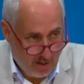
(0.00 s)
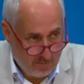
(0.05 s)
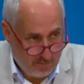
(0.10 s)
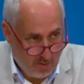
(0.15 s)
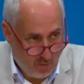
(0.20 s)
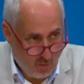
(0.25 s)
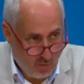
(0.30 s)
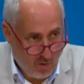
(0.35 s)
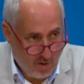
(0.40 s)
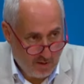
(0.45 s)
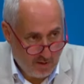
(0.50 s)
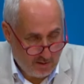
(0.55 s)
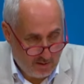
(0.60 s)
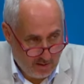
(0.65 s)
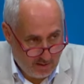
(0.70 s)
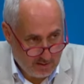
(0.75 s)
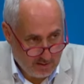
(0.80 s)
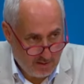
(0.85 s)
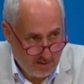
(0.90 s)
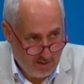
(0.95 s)
but one
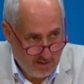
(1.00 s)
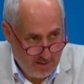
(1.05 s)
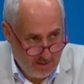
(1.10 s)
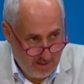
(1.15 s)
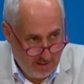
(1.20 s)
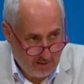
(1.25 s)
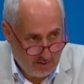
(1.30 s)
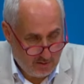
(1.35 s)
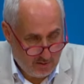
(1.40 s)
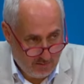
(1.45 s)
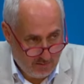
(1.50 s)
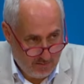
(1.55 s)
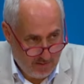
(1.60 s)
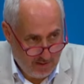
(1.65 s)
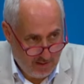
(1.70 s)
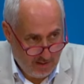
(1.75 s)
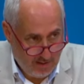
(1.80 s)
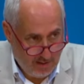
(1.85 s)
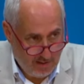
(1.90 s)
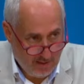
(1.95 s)
doesn't need to
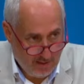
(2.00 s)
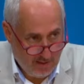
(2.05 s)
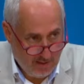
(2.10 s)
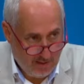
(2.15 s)
be